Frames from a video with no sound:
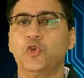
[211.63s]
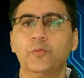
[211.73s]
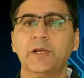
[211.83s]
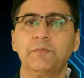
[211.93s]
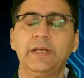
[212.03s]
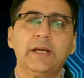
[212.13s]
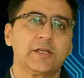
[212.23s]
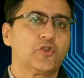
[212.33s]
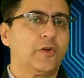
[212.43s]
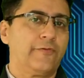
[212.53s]
human being
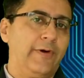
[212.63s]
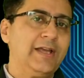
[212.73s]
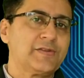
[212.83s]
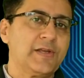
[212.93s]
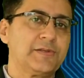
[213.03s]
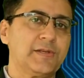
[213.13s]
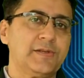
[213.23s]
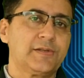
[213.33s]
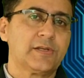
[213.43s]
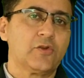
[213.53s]
has got five
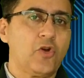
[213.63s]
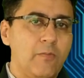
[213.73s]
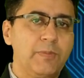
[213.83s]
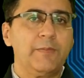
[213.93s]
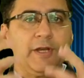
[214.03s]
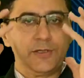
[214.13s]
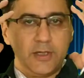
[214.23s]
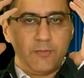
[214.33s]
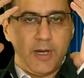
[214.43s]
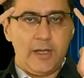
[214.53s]
senses
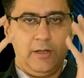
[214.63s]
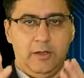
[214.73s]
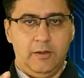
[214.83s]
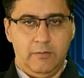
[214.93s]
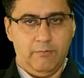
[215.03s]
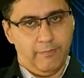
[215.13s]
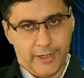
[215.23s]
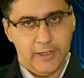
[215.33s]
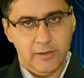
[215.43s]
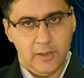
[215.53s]
complemented by a
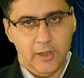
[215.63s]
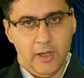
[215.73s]
brain